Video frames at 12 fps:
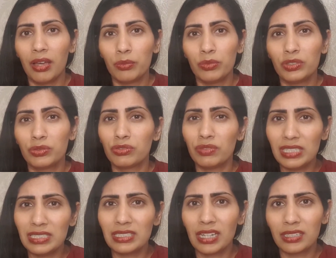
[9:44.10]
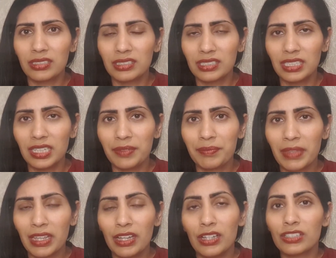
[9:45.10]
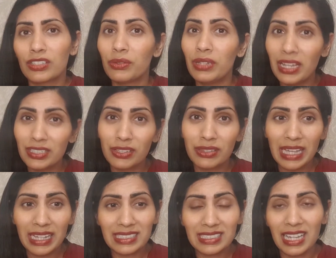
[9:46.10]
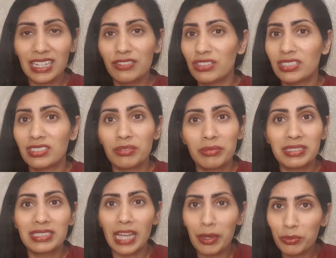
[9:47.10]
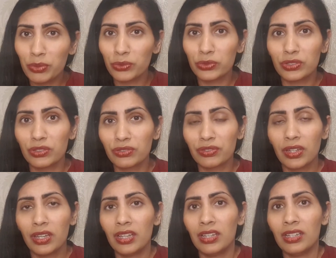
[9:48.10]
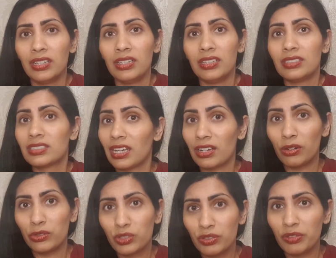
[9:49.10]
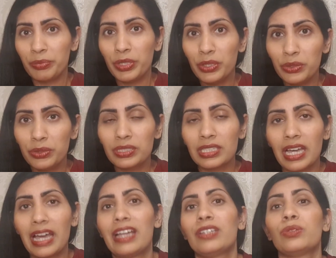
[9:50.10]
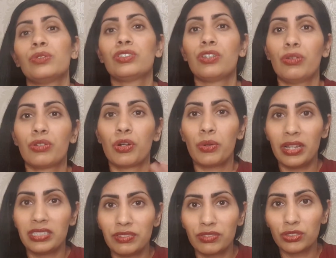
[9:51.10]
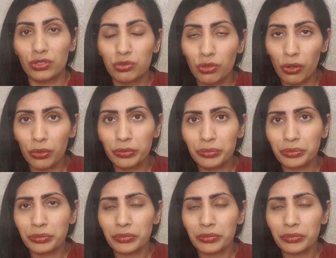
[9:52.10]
which was really sad to see. So that's kind of just some examples of psychological abuse and also coercive control.